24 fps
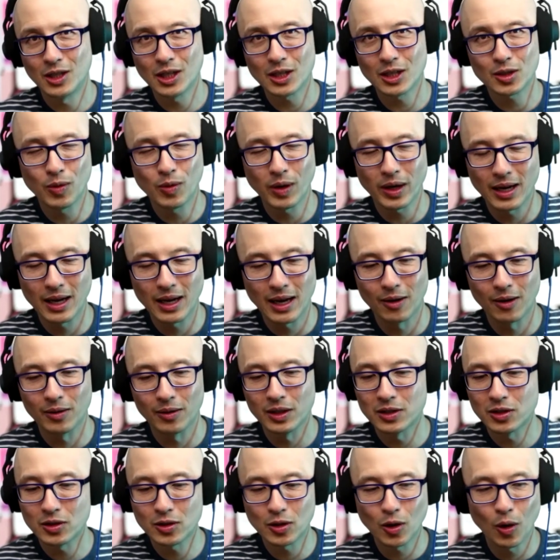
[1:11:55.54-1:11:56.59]
Just quit
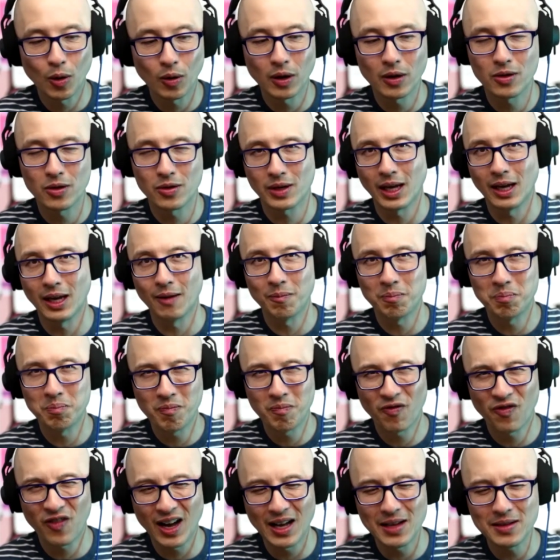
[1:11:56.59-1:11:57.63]
now. It's totally okay.
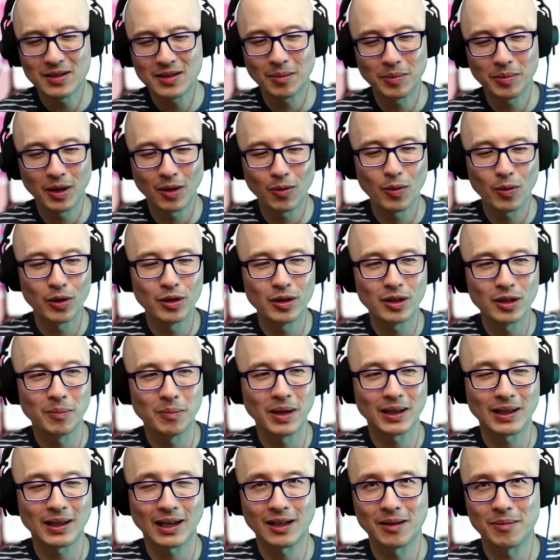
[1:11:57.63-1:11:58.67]
Find something where you
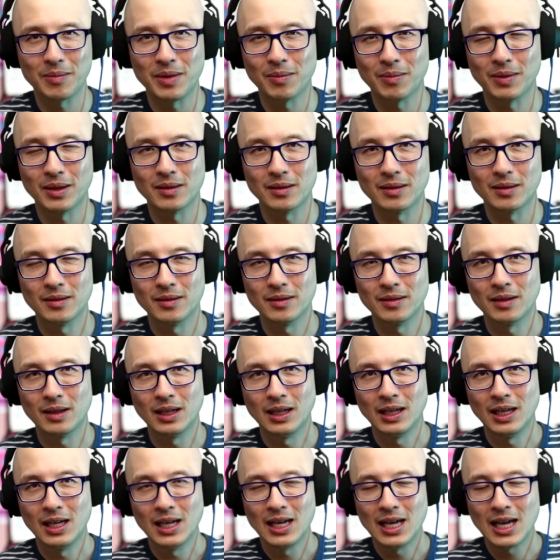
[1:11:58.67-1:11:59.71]
can make that commitment.
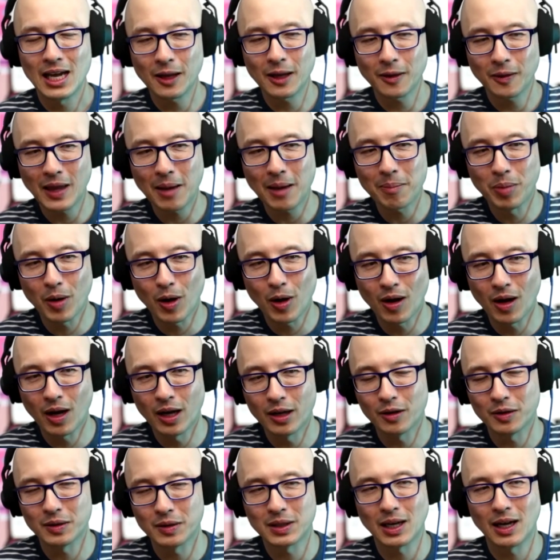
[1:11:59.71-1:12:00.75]
Hit that ball
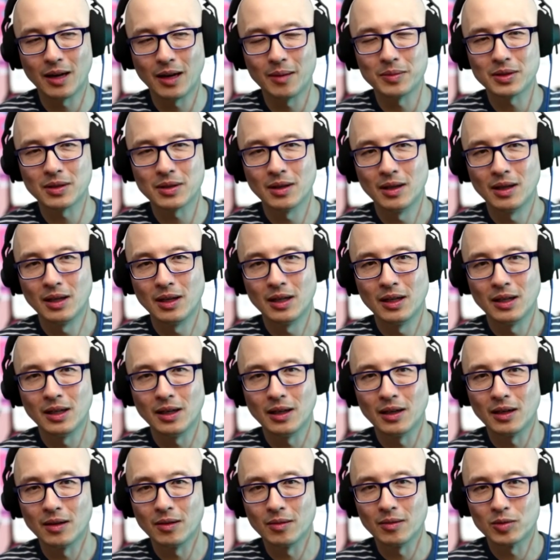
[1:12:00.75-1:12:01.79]
100 times.
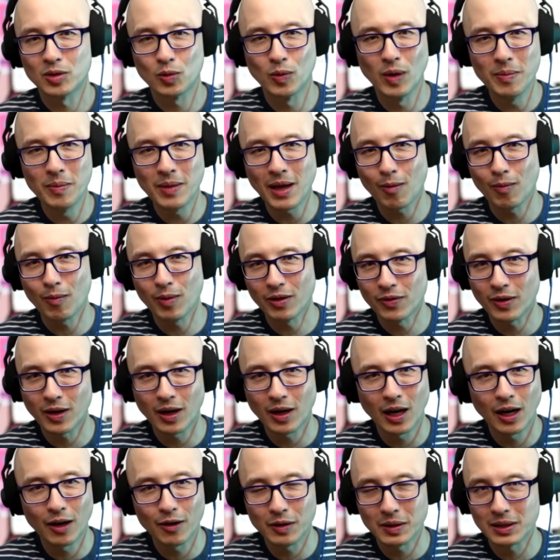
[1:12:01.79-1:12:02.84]
Swim that
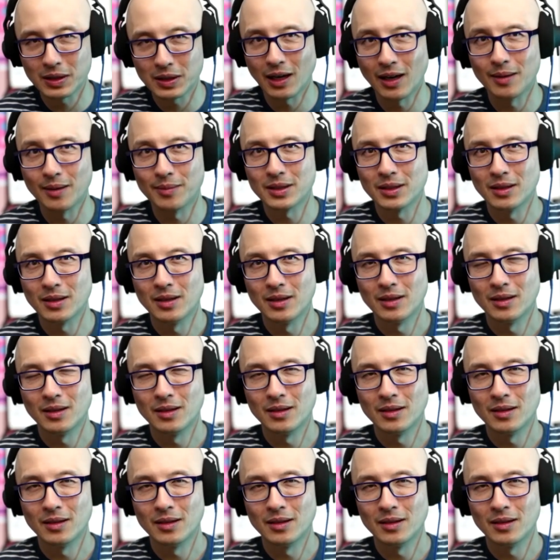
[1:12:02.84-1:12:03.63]
river 100 times.